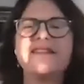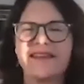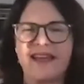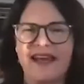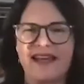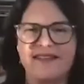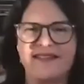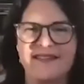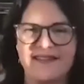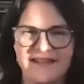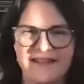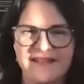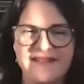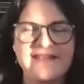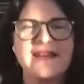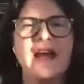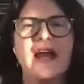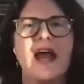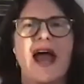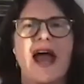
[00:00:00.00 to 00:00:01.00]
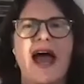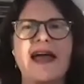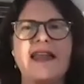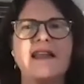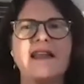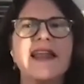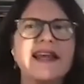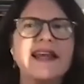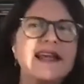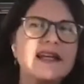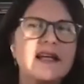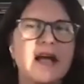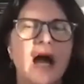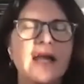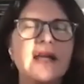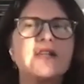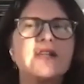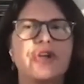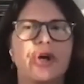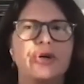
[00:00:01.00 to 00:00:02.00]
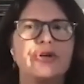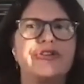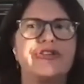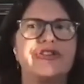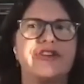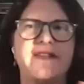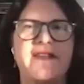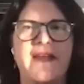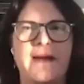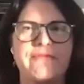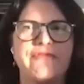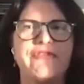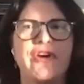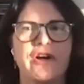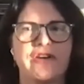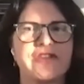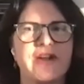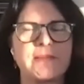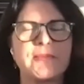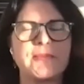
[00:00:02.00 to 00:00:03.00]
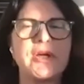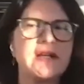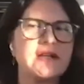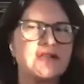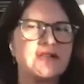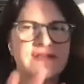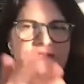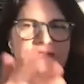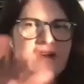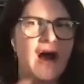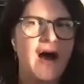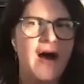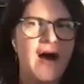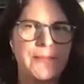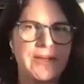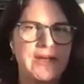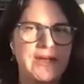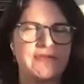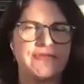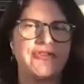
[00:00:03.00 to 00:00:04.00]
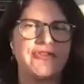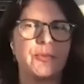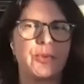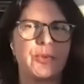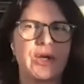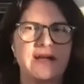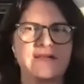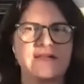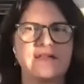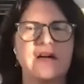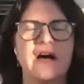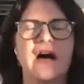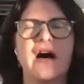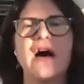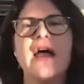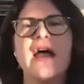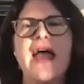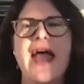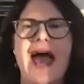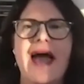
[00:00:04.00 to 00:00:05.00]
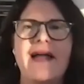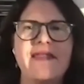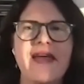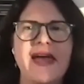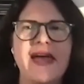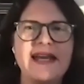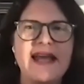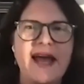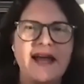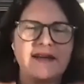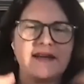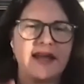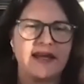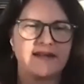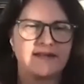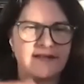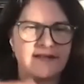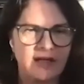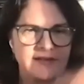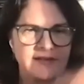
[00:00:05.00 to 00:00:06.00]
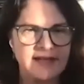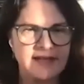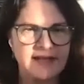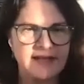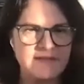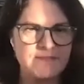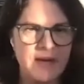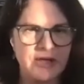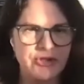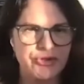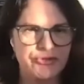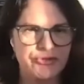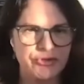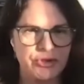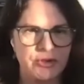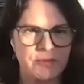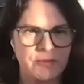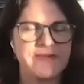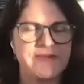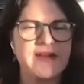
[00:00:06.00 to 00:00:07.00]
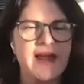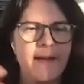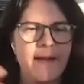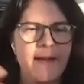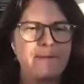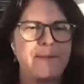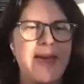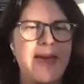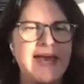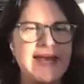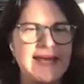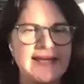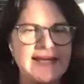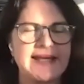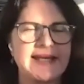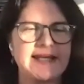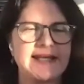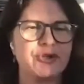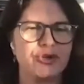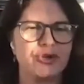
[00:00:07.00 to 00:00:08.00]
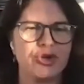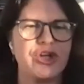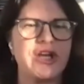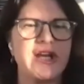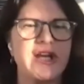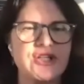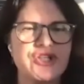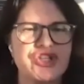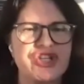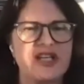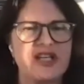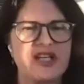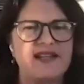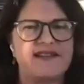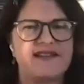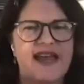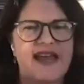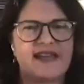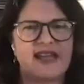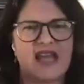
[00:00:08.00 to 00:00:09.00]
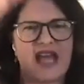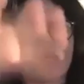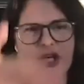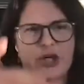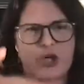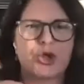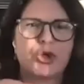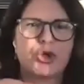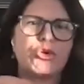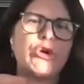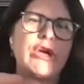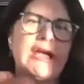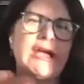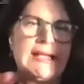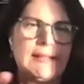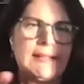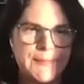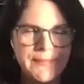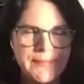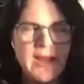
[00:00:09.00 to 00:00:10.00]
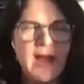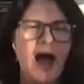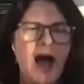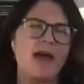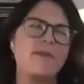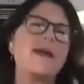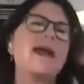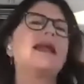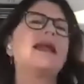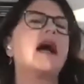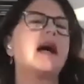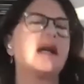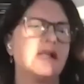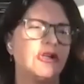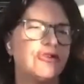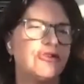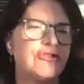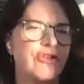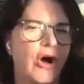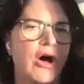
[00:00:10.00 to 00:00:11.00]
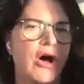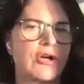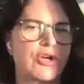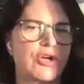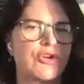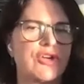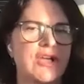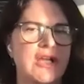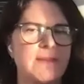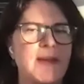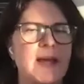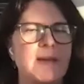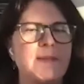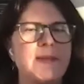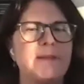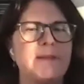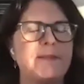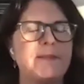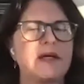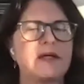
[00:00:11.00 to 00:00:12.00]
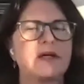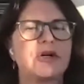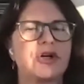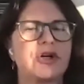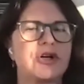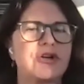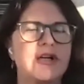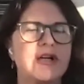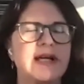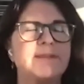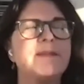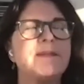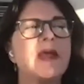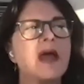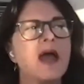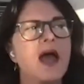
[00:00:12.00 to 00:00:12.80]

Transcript: slices. And like he kind of toasted them first. I'm going to just copy it from what I saw. And then he had like sauteed mushrooms, bacon, Gruyere cheese, and like cream. Yeah. I may not use all cream, maybe milk or cream.